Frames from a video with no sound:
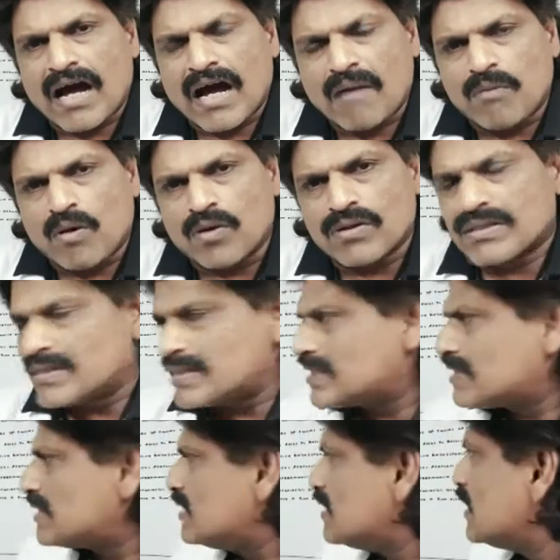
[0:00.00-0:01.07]
about
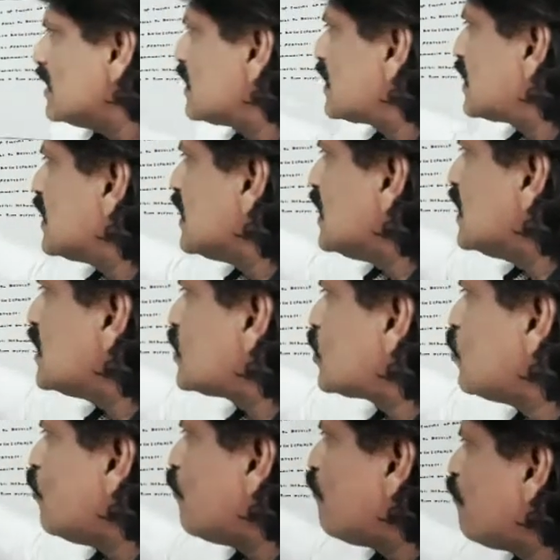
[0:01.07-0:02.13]
the third
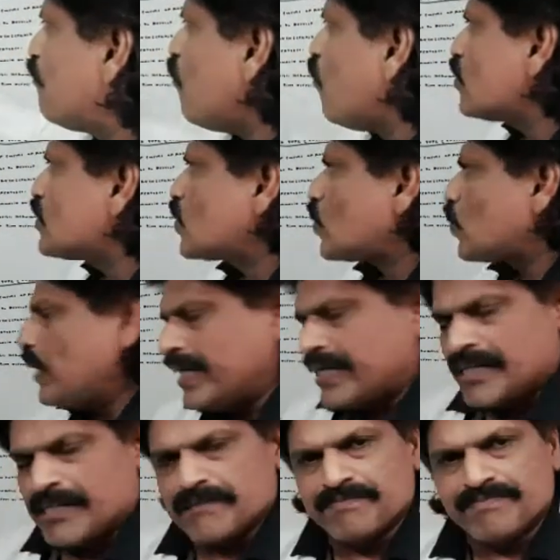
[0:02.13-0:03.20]
to fourth week.